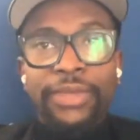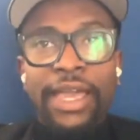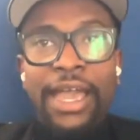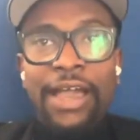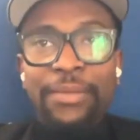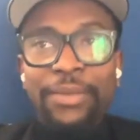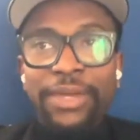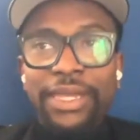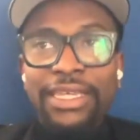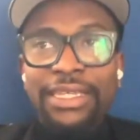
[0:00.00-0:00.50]
I
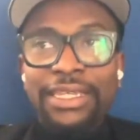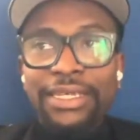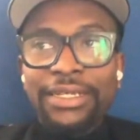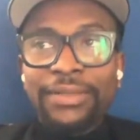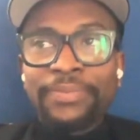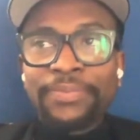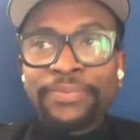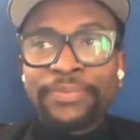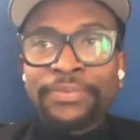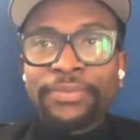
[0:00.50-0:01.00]
mean,
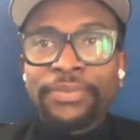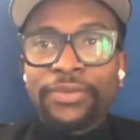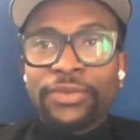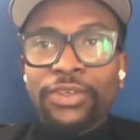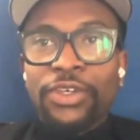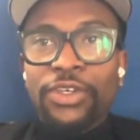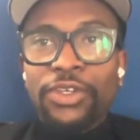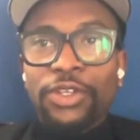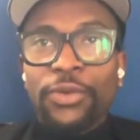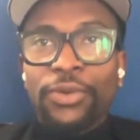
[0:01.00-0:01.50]

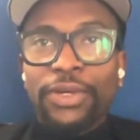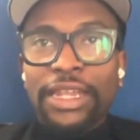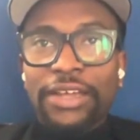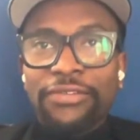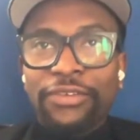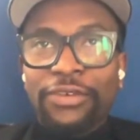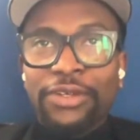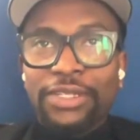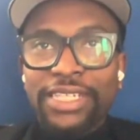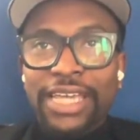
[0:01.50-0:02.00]
you know, when I
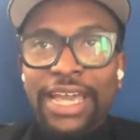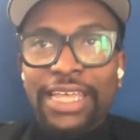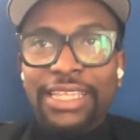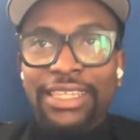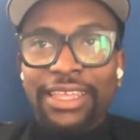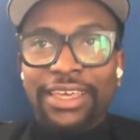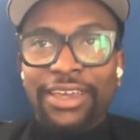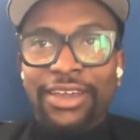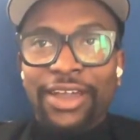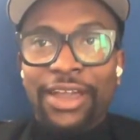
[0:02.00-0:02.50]
first got
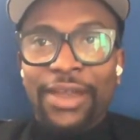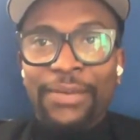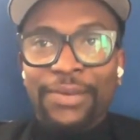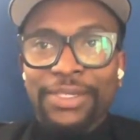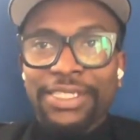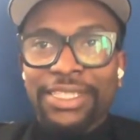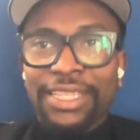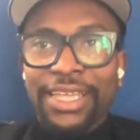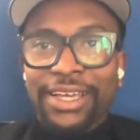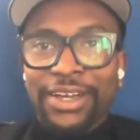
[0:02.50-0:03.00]
there, I
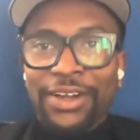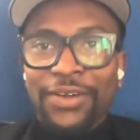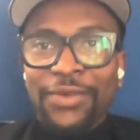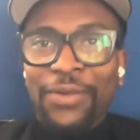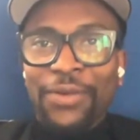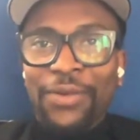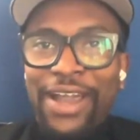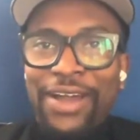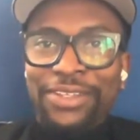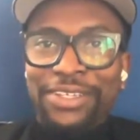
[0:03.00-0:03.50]
was like, oh
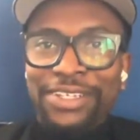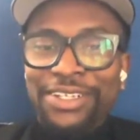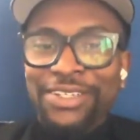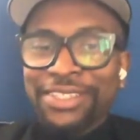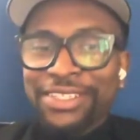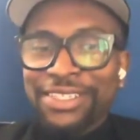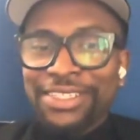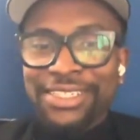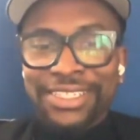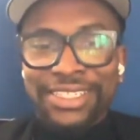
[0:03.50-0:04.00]
wow, you know,
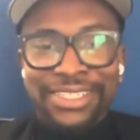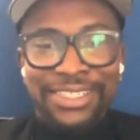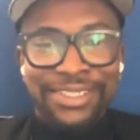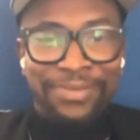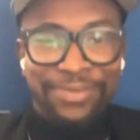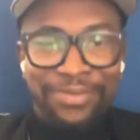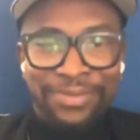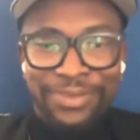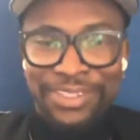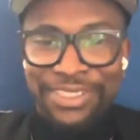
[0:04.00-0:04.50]
this is
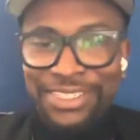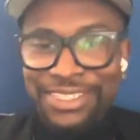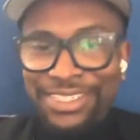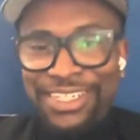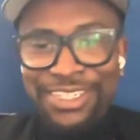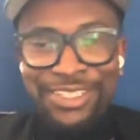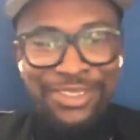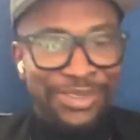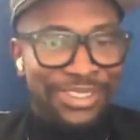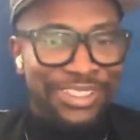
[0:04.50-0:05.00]
this is
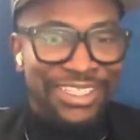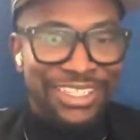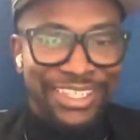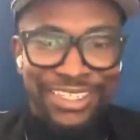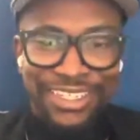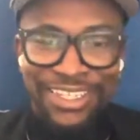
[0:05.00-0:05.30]
interesting.